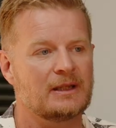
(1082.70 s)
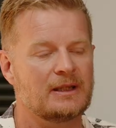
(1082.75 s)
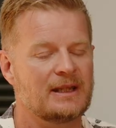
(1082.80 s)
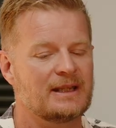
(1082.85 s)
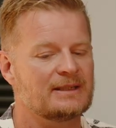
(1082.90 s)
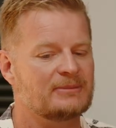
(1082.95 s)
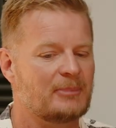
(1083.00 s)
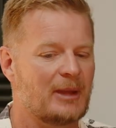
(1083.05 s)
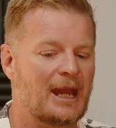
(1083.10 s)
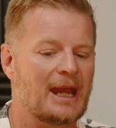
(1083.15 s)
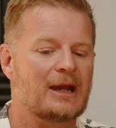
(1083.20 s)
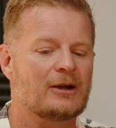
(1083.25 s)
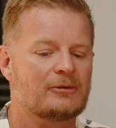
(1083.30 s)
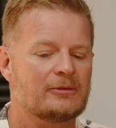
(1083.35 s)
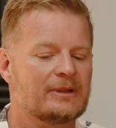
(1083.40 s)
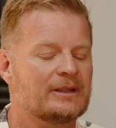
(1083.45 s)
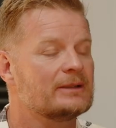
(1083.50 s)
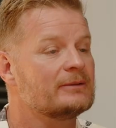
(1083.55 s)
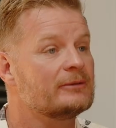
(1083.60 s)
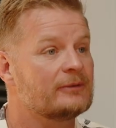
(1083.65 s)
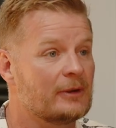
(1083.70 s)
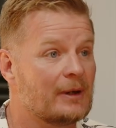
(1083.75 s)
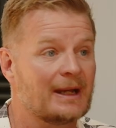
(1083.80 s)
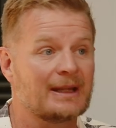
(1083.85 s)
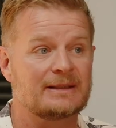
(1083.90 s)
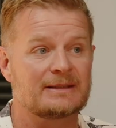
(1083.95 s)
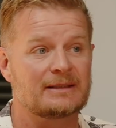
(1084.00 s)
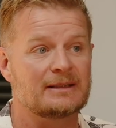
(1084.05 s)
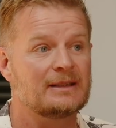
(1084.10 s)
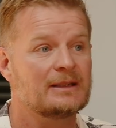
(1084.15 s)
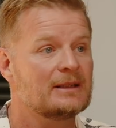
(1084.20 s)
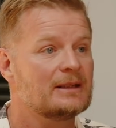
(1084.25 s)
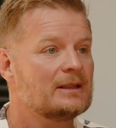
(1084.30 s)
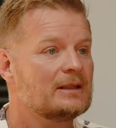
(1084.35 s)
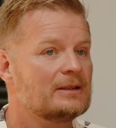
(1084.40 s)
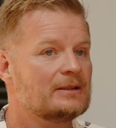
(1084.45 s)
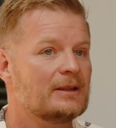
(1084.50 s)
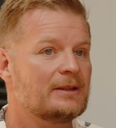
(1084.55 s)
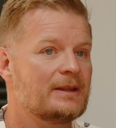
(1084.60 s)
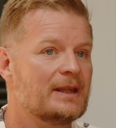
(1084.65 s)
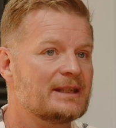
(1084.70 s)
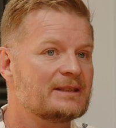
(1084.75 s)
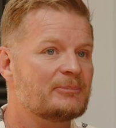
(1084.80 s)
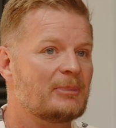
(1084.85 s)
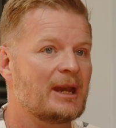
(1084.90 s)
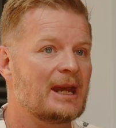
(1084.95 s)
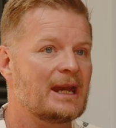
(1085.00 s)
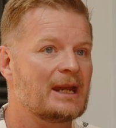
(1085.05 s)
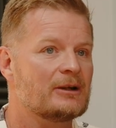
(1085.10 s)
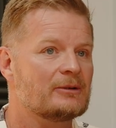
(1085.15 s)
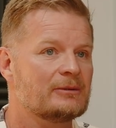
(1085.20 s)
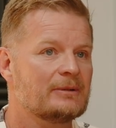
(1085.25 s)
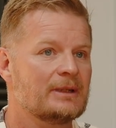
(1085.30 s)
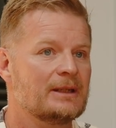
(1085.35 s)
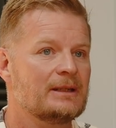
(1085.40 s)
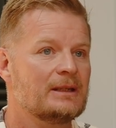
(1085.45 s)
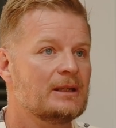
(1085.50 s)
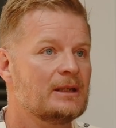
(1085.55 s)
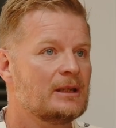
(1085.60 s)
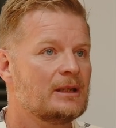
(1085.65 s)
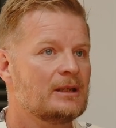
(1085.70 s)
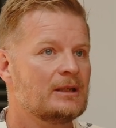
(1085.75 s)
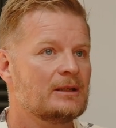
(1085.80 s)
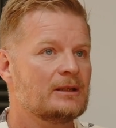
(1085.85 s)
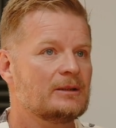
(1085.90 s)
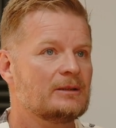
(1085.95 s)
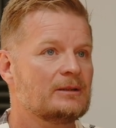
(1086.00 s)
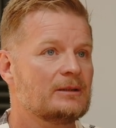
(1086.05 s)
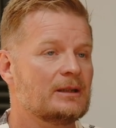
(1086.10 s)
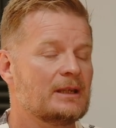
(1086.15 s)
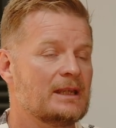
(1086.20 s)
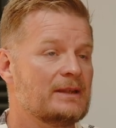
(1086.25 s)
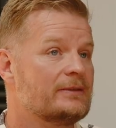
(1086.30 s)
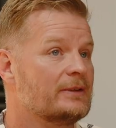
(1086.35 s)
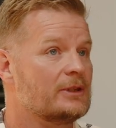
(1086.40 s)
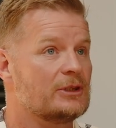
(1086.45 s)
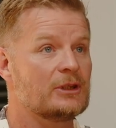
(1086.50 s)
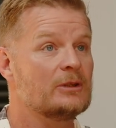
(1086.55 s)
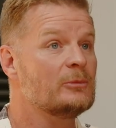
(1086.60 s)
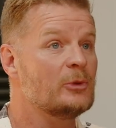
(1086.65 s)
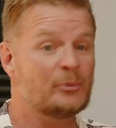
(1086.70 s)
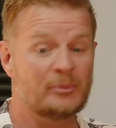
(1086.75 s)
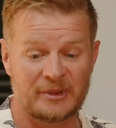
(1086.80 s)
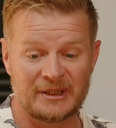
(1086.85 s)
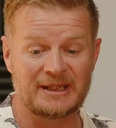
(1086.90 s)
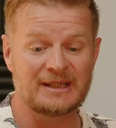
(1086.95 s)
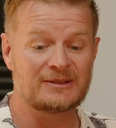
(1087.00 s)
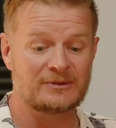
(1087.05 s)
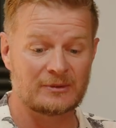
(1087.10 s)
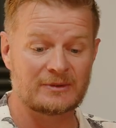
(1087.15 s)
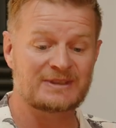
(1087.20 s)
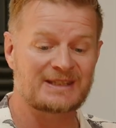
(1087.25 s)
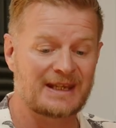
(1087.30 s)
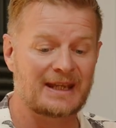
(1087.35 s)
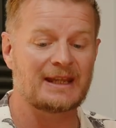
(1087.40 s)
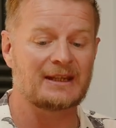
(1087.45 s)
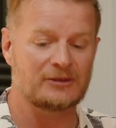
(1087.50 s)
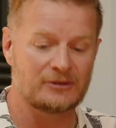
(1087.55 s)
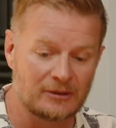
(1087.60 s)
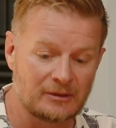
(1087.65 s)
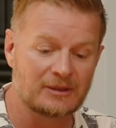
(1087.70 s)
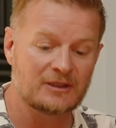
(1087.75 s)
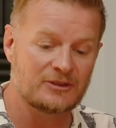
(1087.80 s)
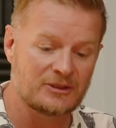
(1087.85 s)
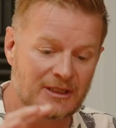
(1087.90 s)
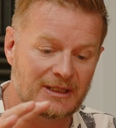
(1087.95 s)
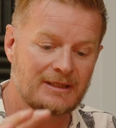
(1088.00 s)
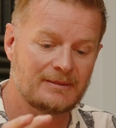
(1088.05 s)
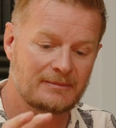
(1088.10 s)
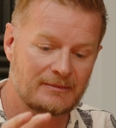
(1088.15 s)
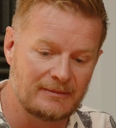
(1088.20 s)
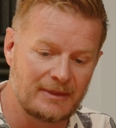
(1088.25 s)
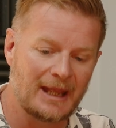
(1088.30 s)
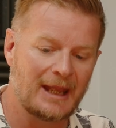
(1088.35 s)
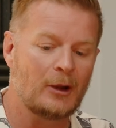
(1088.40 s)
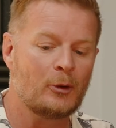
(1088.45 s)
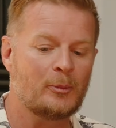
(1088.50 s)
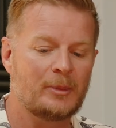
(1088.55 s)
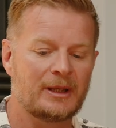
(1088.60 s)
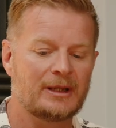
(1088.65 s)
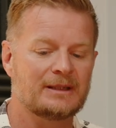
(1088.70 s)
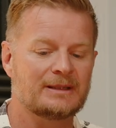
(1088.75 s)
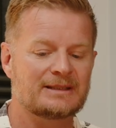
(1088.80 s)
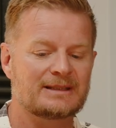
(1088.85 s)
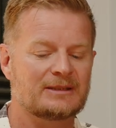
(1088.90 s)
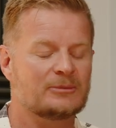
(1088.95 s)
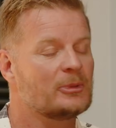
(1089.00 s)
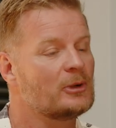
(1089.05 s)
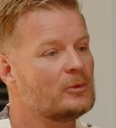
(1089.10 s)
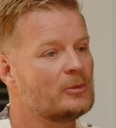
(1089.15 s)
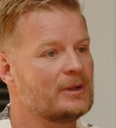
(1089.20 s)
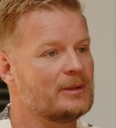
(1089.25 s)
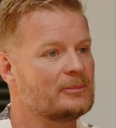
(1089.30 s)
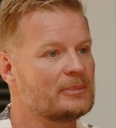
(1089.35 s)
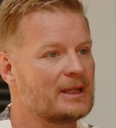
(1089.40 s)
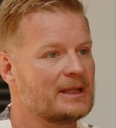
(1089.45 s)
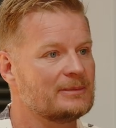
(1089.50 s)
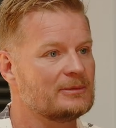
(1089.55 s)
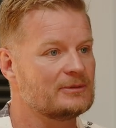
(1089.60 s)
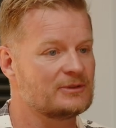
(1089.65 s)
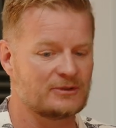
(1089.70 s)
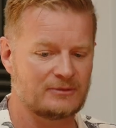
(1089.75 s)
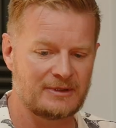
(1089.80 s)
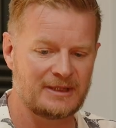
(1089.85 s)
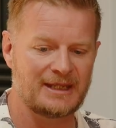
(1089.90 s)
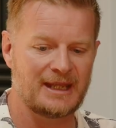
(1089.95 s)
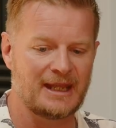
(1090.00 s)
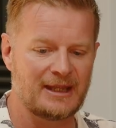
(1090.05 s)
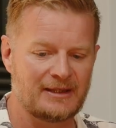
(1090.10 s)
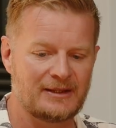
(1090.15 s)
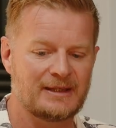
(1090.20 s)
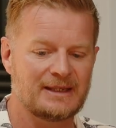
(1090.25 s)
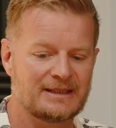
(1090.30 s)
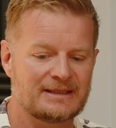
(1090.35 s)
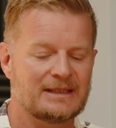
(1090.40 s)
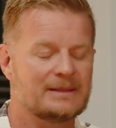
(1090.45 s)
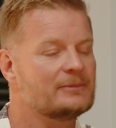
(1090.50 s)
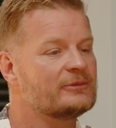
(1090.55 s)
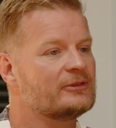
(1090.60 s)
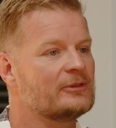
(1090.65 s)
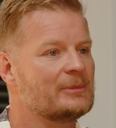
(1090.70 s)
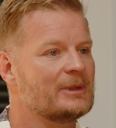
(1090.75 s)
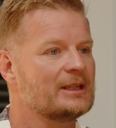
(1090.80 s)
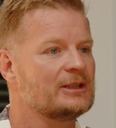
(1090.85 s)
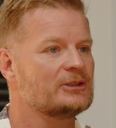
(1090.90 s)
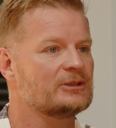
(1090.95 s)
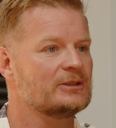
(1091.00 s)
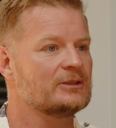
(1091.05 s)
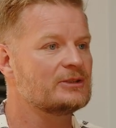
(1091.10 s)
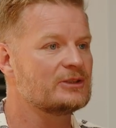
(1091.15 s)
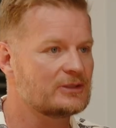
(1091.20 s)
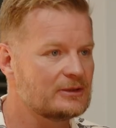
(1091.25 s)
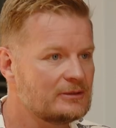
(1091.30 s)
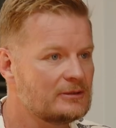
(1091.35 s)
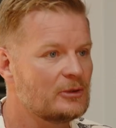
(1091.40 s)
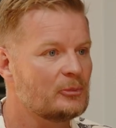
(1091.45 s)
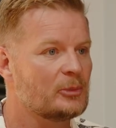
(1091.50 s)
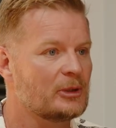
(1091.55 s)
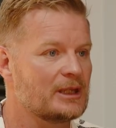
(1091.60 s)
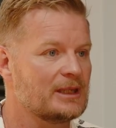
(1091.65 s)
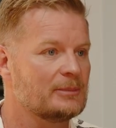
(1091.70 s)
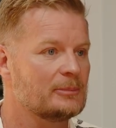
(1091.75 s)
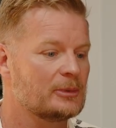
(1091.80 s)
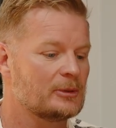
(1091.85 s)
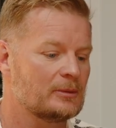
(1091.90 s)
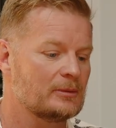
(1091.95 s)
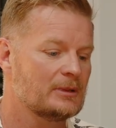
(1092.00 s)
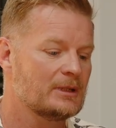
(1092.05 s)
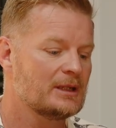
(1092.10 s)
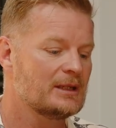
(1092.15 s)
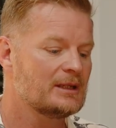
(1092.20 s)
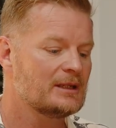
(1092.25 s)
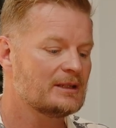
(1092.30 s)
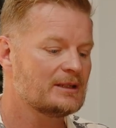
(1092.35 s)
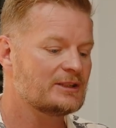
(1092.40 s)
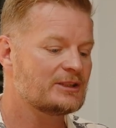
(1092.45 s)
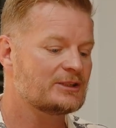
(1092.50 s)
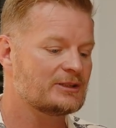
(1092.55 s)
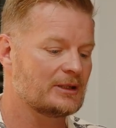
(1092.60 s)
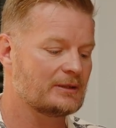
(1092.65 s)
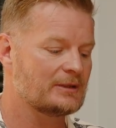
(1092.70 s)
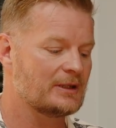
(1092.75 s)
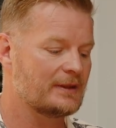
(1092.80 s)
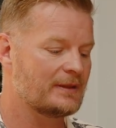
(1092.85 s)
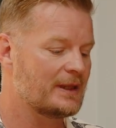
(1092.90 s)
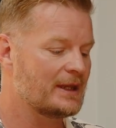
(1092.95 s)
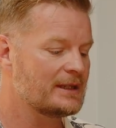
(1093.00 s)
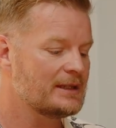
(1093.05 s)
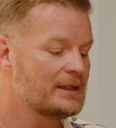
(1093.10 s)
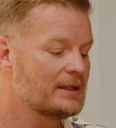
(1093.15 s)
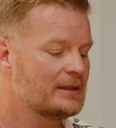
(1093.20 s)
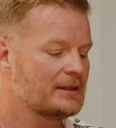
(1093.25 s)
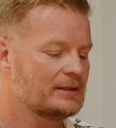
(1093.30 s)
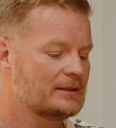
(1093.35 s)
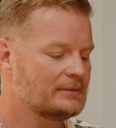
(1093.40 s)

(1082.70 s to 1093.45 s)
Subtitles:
that there's power in advice, that there's power in either human beings or technology helping and supporting people to get this information to the people so that they